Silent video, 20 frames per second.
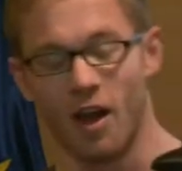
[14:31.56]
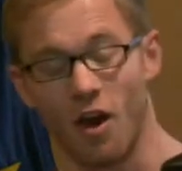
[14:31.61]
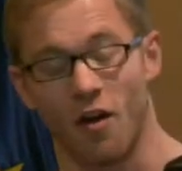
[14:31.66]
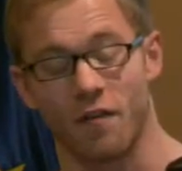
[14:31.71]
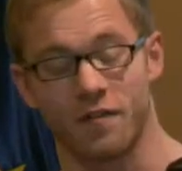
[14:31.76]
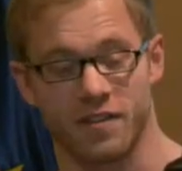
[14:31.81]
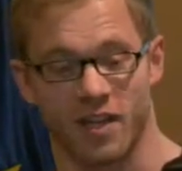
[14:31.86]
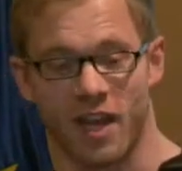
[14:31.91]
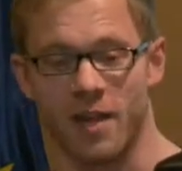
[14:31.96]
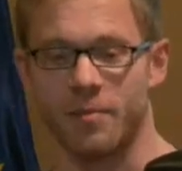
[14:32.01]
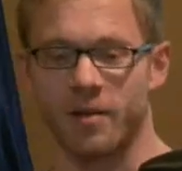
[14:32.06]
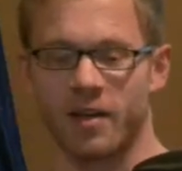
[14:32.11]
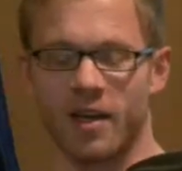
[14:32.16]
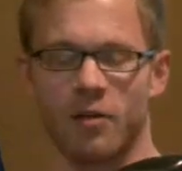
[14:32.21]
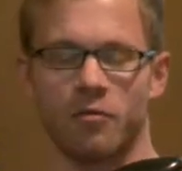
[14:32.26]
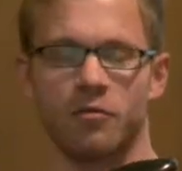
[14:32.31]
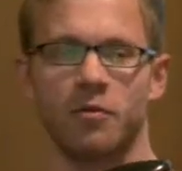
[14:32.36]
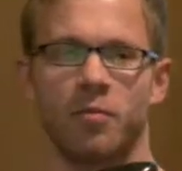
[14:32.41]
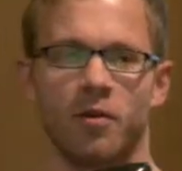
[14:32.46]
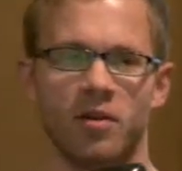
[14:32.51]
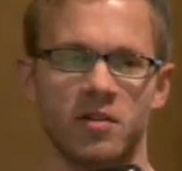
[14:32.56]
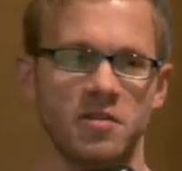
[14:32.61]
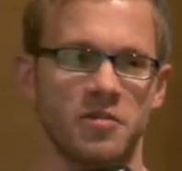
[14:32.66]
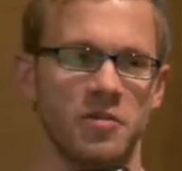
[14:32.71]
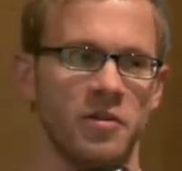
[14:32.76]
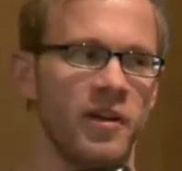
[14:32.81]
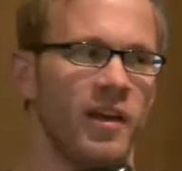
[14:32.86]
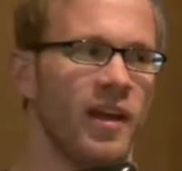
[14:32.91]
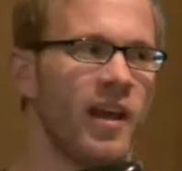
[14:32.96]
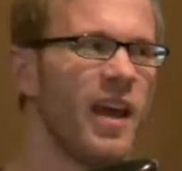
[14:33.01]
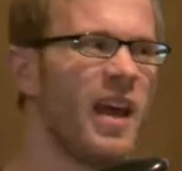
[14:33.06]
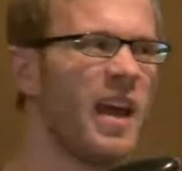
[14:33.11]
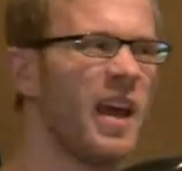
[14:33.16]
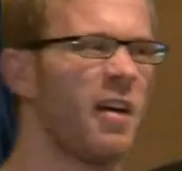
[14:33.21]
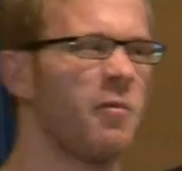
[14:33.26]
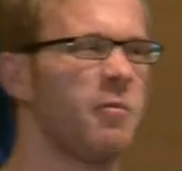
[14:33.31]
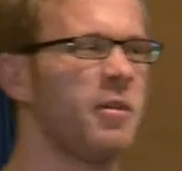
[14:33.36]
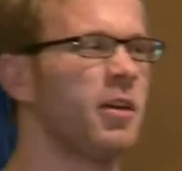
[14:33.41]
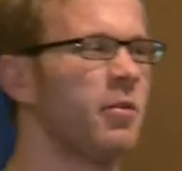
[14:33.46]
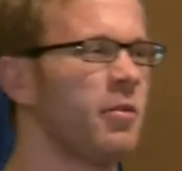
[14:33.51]
of type account repository,
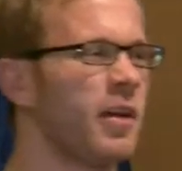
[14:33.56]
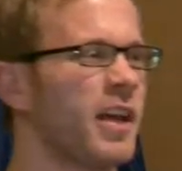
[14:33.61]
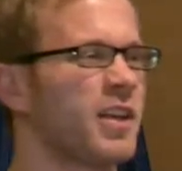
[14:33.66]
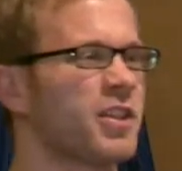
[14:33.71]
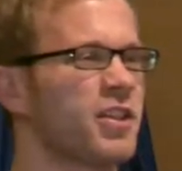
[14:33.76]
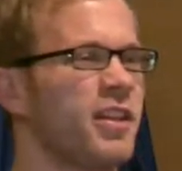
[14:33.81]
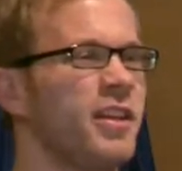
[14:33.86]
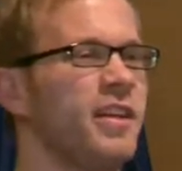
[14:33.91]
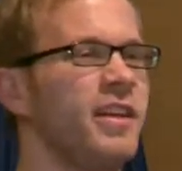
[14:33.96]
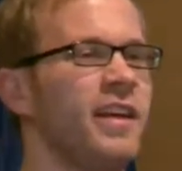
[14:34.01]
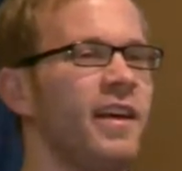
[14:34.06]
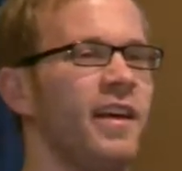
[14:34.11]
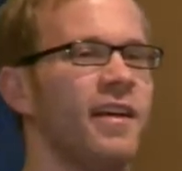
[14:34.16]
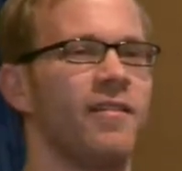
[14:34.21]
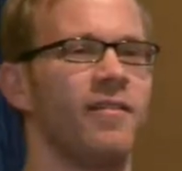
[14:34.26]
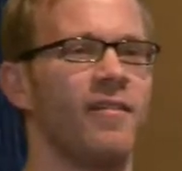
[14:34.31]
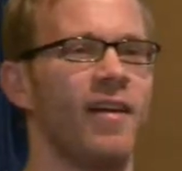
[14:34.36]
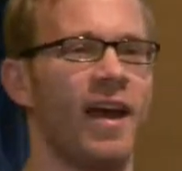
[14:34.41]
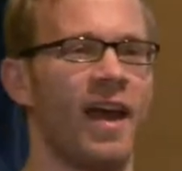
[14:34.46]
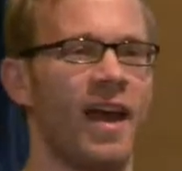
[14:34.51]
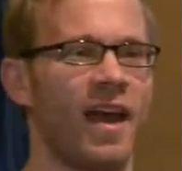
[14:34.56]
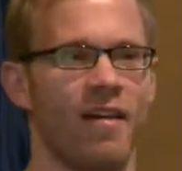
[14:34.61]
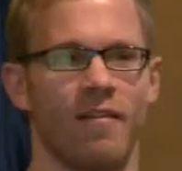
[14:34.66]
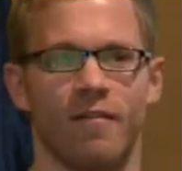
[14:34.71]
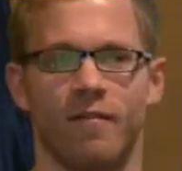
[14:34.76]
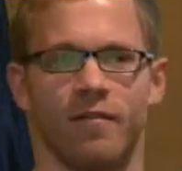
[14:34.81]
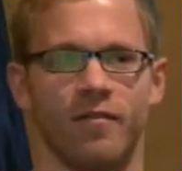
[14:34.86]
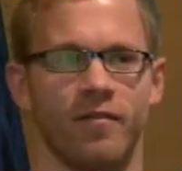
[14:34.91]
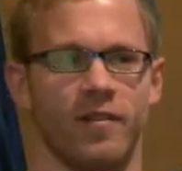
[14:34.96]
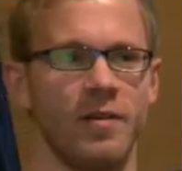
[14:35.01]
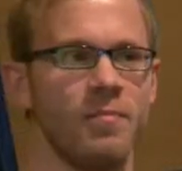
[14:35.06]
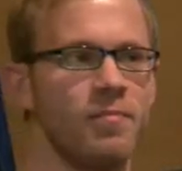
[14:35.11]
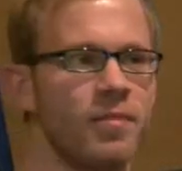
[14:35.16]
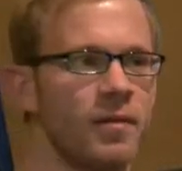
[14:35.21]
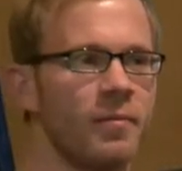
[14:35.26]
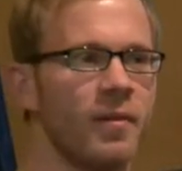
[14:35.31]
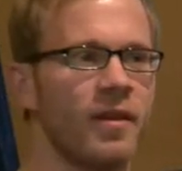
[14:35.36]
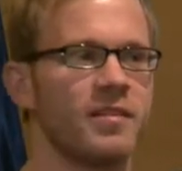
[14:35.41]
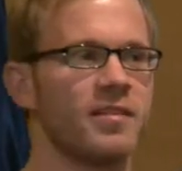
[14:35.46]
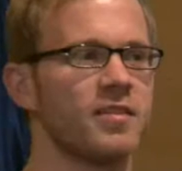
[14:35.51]
and we don't actually have
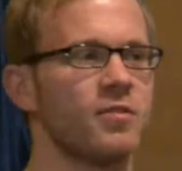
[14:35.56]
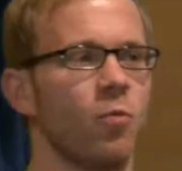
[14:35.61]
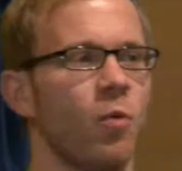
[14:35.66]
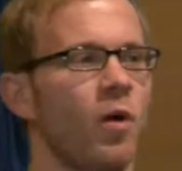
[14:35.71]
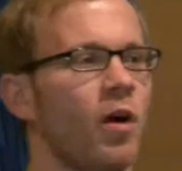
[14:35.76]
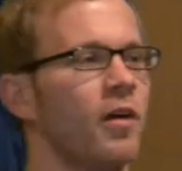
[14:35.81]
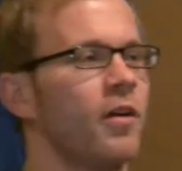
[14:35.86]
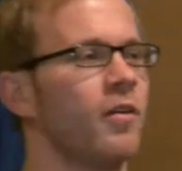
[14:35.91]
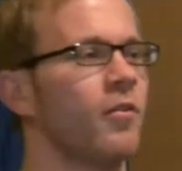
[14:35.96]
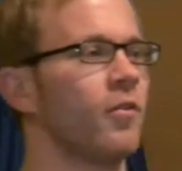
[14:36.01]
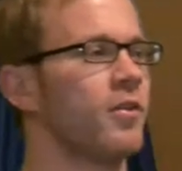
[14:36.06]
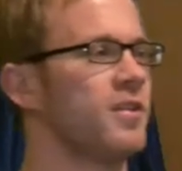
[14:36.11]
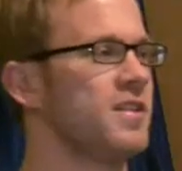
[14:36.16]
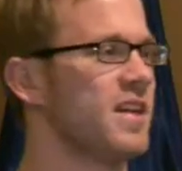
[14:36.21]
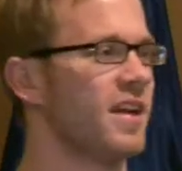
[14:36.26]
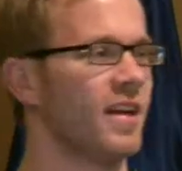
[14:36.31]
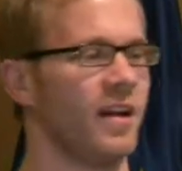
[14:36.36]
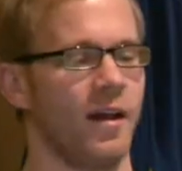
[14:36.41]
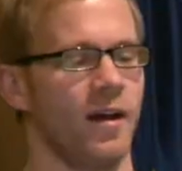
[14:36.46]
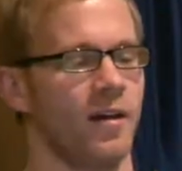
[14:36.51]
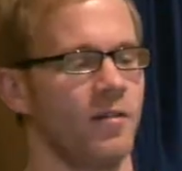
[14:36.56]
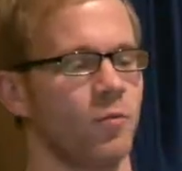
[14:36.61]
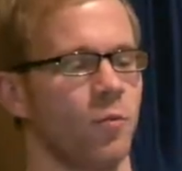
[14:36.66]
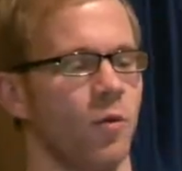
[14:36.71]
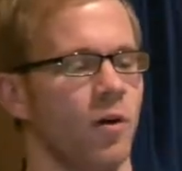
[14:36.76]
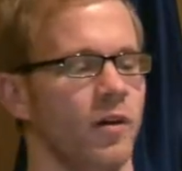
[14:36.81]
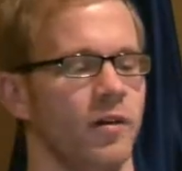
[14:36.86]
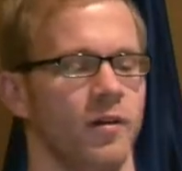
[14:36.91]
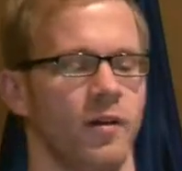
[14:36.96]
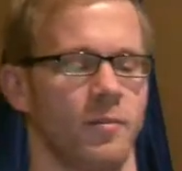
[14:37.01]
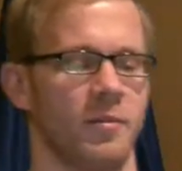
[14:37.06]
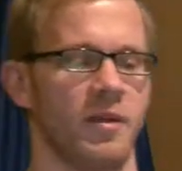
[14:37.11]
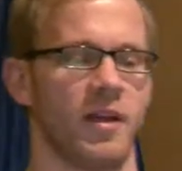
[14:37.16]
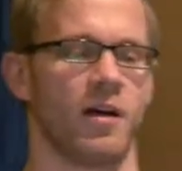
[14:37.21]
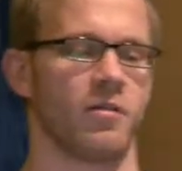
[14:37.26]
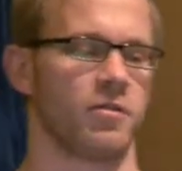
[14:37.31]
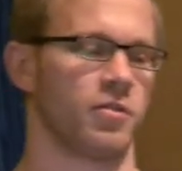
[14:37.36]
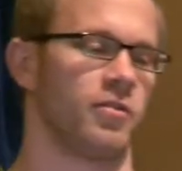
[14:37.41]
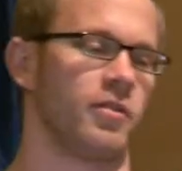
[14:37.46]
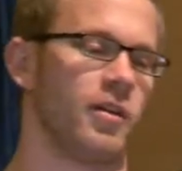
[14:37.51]
implemented one or declared one. I mean,
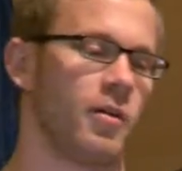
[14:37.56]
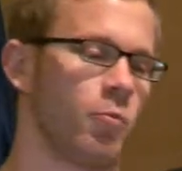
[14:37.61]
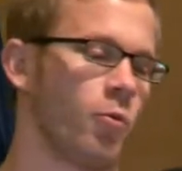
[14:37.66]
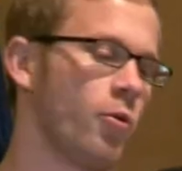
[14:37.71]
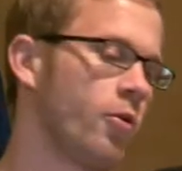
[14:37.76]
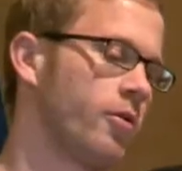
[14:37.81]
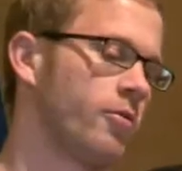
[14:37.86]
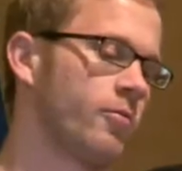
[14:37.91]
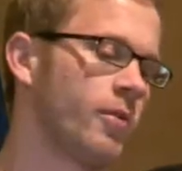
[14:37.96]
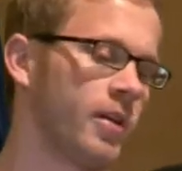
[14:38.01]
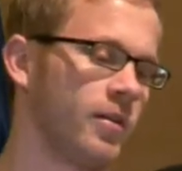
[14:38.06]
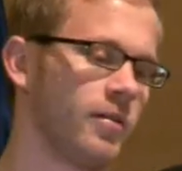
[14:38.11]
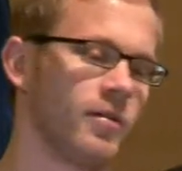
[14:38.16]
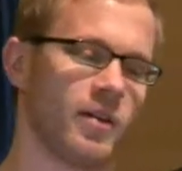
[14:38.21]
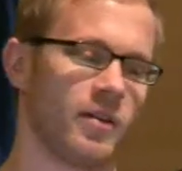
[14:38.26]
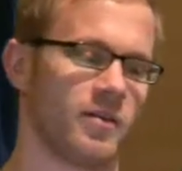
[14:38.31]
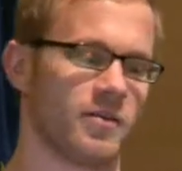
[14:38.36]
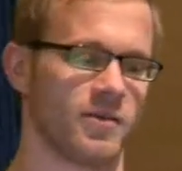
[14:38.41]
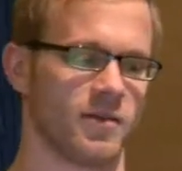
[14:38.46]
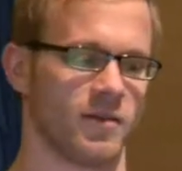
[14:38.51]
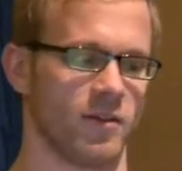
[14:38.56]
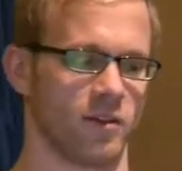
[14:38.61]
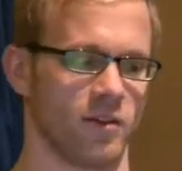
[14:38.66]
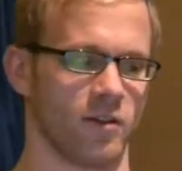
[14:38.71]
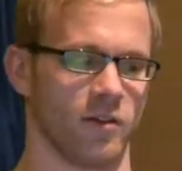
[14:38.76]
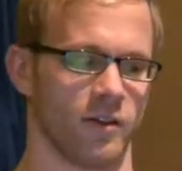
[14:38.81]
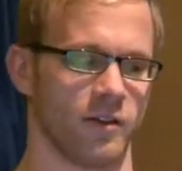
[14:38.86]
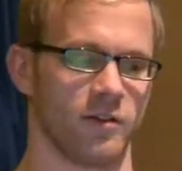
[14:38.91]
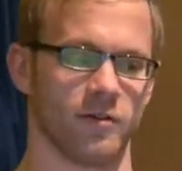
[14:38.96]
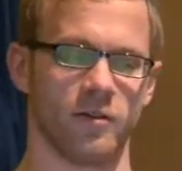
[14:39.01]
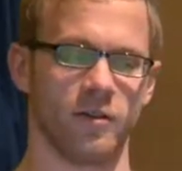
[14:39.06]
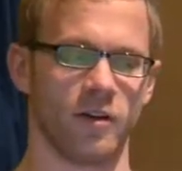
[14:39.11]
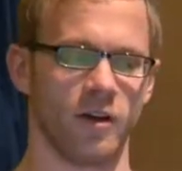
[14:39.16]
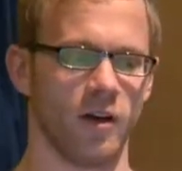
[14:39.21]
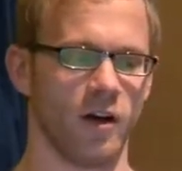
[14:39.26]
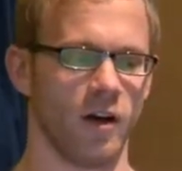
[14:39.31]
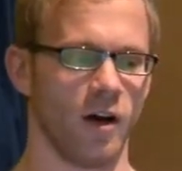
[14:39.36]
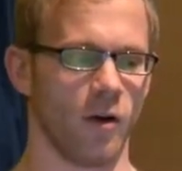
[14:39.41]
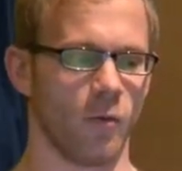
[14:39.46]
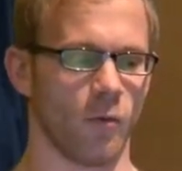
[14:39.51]
how should that work, right? That's not going to
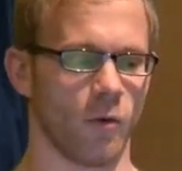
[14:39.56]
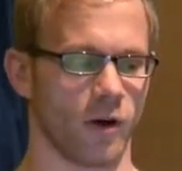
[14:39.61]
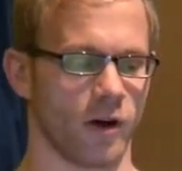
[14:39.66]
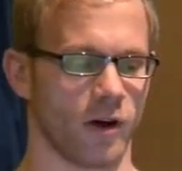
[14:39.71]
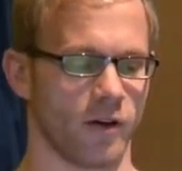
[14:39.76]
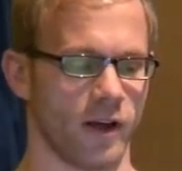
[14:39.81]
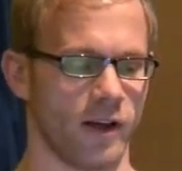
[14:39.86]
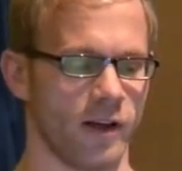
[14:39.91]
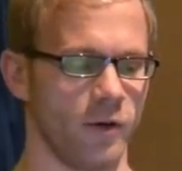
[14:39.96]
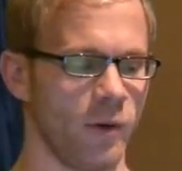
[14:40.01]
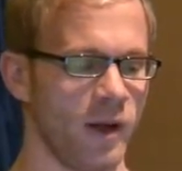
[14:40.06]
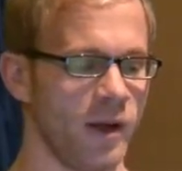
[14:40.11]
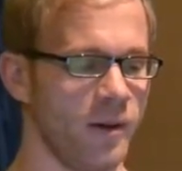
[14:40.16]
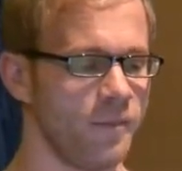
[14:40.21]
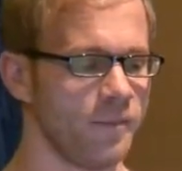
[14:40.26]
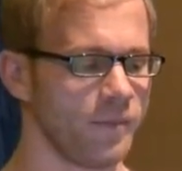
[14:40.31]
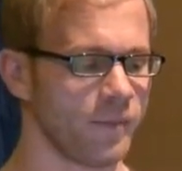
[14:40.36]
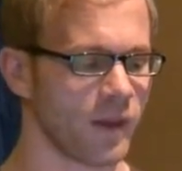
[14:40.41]
work out anyway.